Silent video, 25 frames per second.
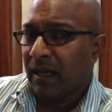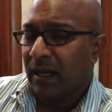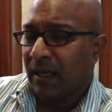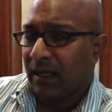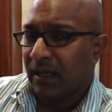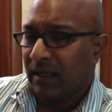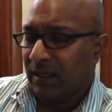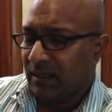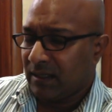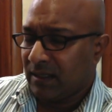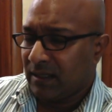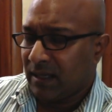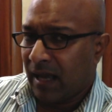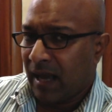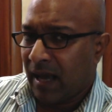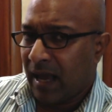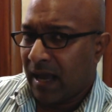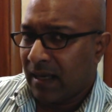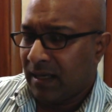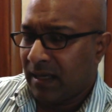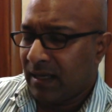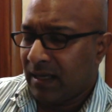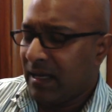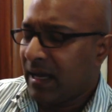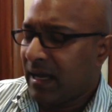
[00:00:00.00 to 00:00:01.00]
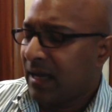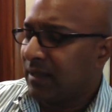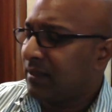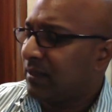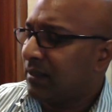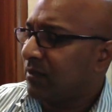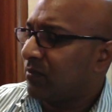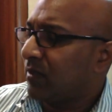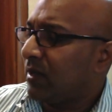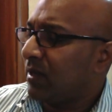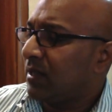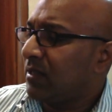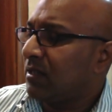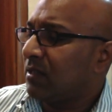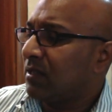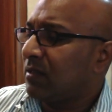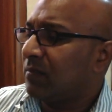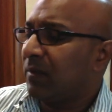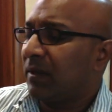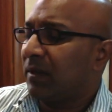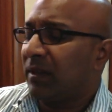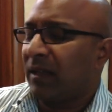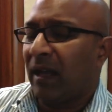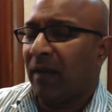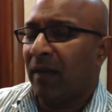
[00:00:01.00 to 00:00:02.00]
and he has his reasons,
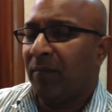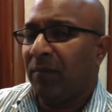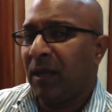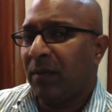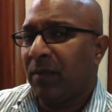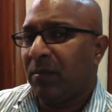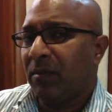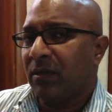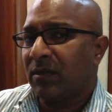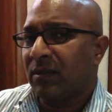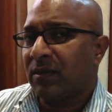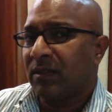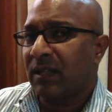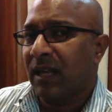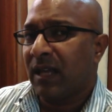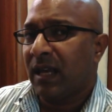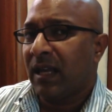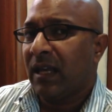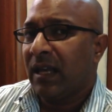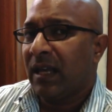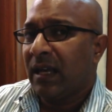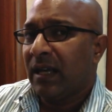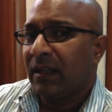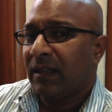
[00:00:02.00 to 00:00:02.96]
but there are people who say